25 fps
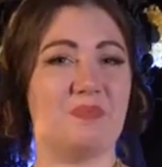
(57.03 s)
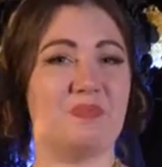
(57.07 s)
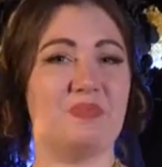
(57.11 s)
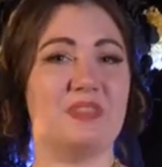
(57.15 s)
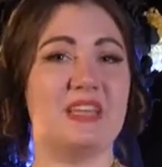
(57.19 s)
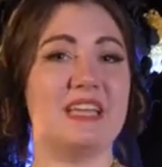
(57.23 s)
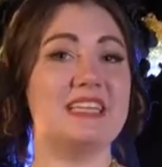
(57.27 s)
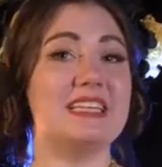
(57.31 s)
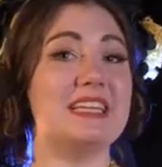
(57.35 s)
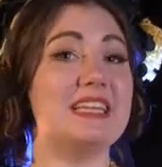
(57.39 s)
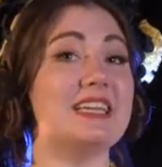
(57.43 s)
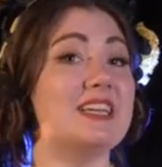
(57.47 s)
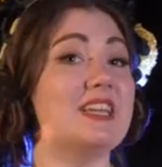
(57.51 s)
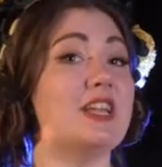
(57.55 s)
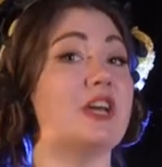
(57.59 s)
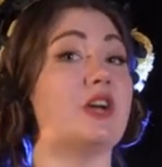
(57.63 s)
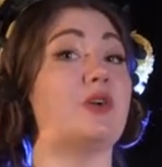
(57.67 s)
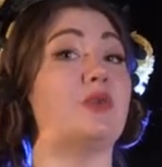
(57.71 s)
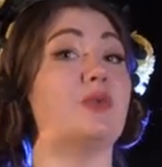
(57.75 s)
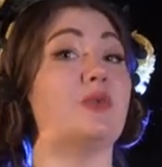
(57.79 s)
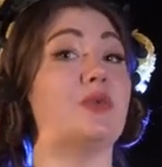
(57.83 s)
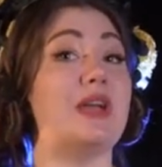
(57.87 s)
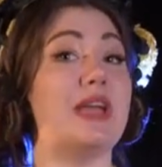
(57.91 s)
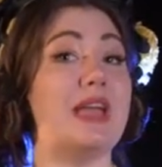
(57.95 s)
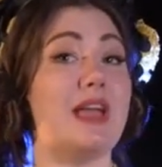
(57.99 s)
They didn't
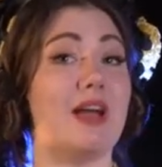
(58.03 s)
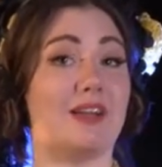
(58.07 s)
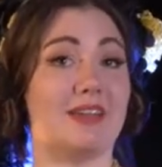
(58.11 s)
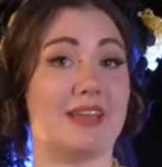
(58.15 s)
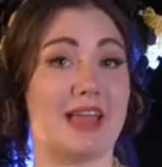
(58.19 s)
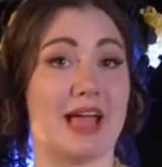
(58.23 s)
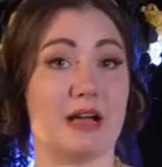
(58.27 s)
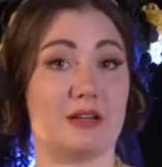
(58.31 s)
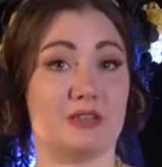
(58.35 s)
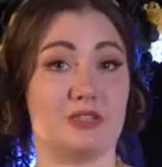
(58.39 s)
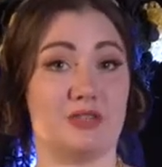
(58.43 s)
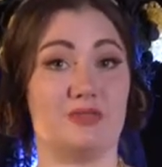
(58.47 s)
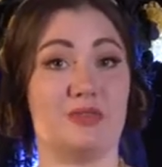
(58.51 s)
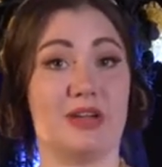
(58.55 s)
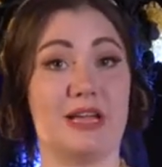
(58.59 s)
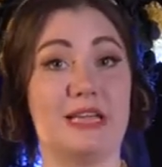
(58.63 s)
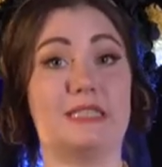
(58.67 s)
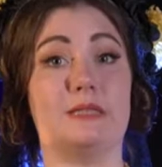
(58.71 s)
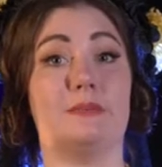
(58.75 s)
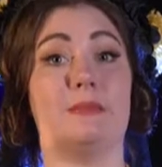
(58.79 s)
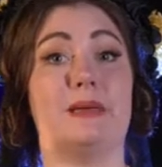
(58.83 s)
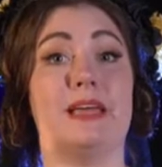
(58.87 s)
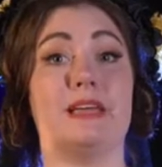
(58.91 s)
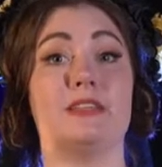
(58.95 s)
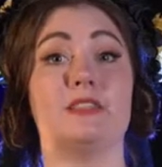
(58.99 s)
agree on how to
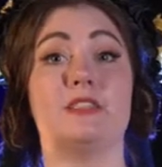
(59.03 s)
raise me,